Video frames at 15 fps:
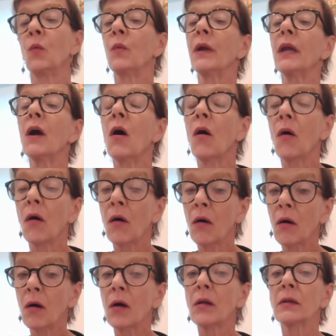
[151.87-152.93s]
We
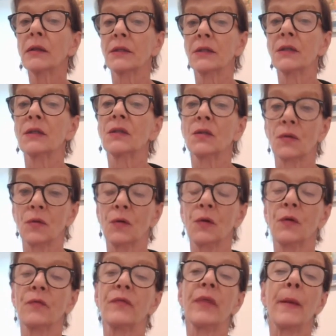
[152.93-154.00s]
all
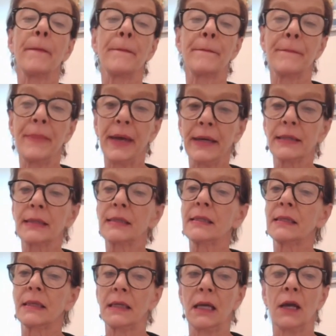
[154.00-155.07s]
deserve the
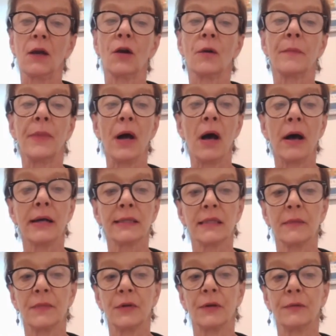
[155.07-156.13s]
best care
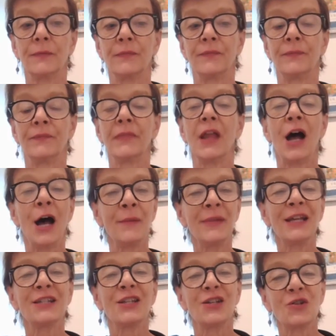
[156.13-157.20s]
possible. I'm
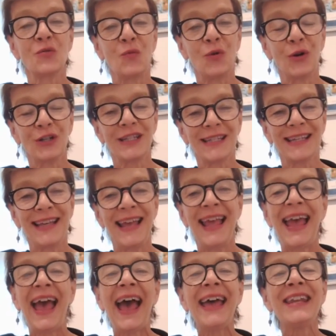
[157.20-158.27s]
Nancy Schwartz,
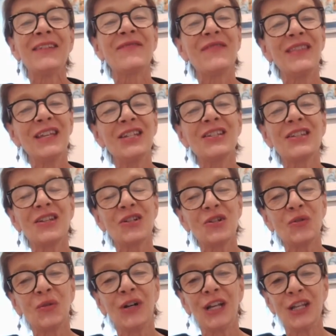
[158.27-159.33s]
and if this
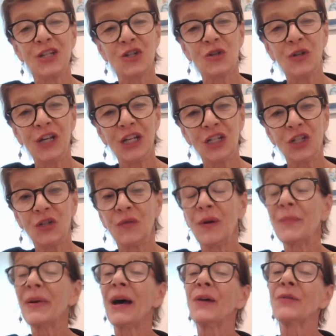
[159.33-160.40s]
short intrigued you
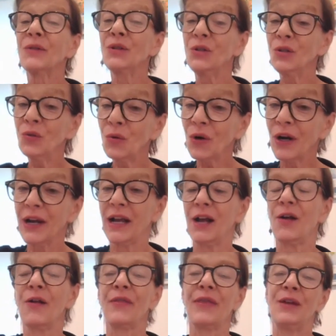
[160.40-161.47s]
about your
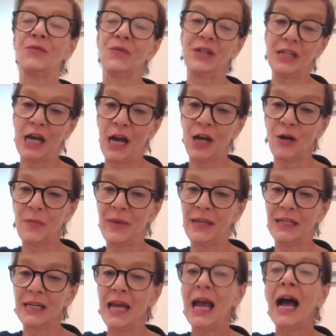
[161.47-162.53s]
health and retirement,
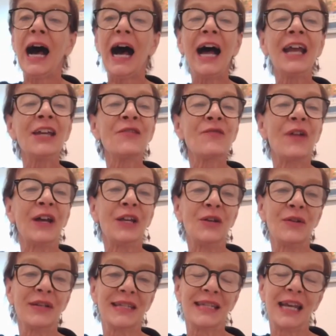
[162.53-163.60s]
I invite
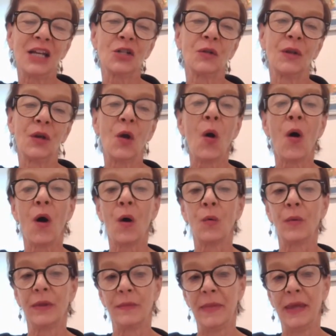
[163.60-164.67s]
you to schedule a
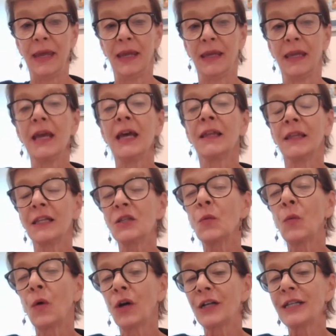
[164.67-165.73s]
call with me. Let's
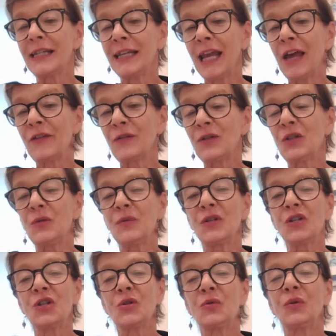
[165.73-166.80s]
work together to
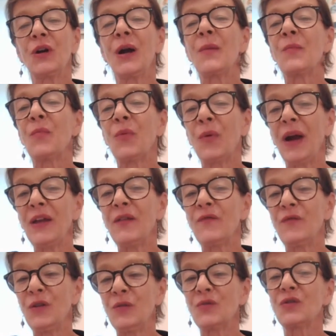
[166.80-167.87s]
ensure a bright
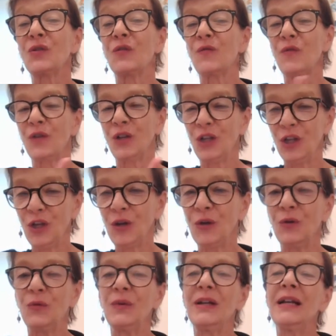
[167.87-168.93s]
future for
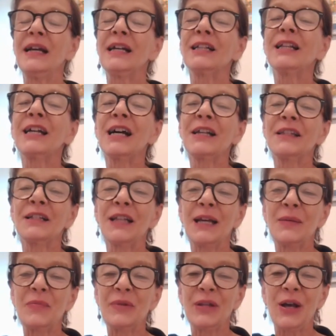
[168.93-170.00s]
you. Click on the
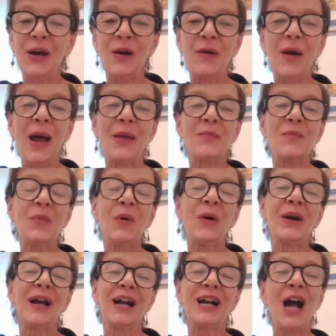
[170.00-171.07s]
link below and
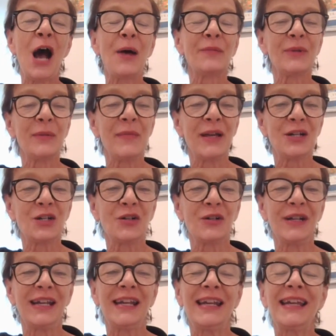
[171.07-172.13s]
book a
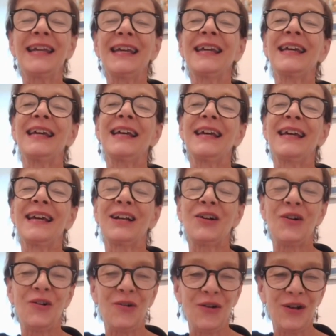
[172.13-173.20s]
complimentary
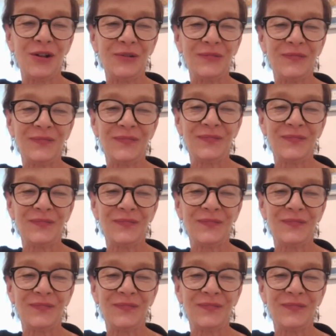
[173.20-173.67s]
call.